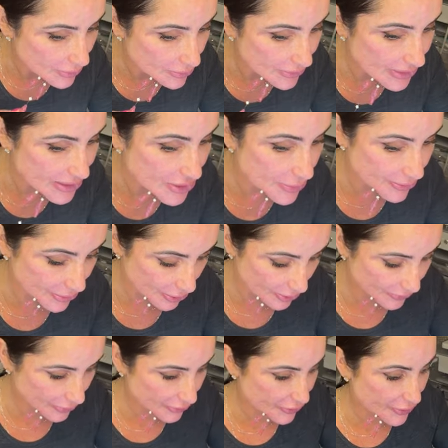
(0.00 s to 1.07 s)
These are
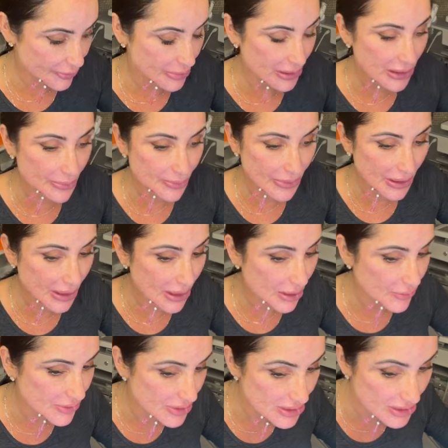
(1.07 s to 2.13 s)
beautiful for plumping
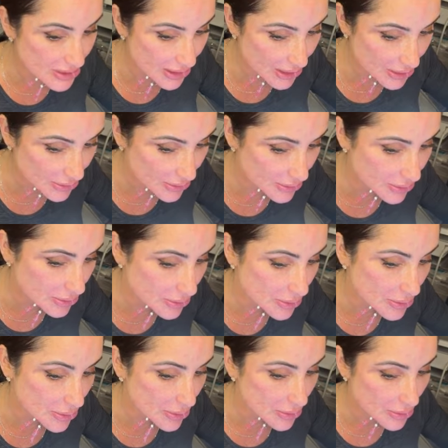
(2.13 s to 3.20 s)
out the skin.
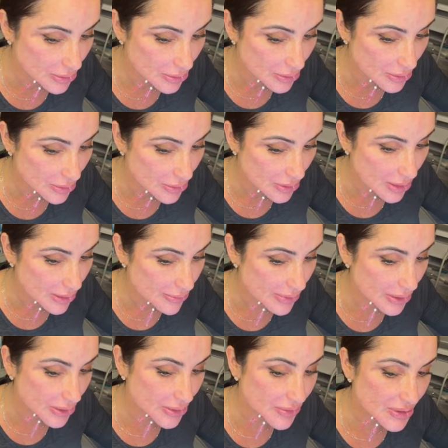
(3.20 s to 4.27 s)
I
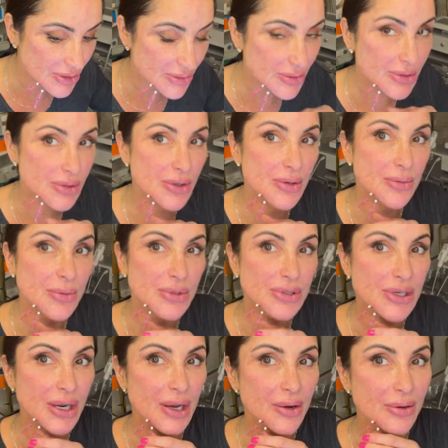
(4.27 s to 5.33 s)
mean, this one's almost
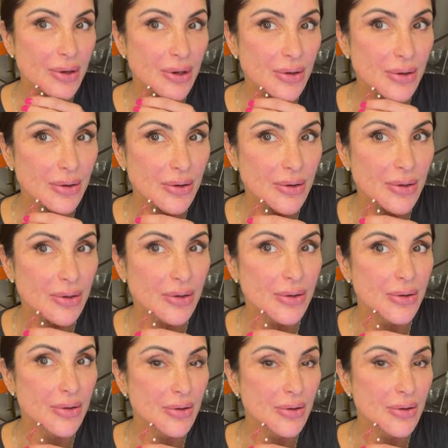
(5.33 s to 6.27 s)
out. Hold on.